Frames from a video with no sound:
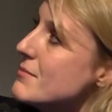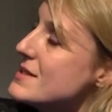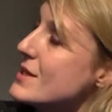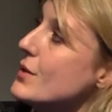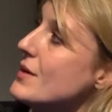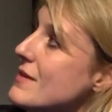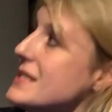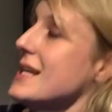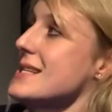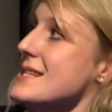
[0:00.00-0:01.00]
So
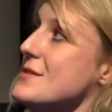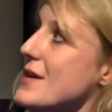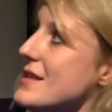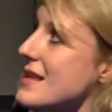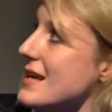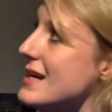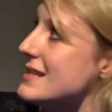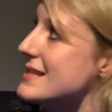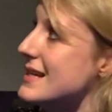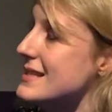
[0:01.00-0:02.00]
investigating this further then, I
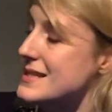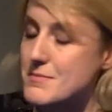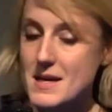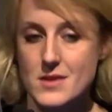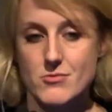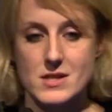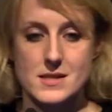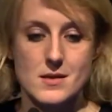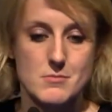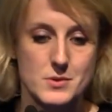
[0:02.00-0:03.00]
decided to make 3
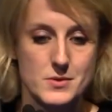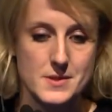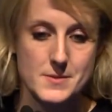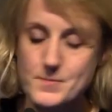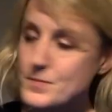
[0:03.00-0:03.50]
samples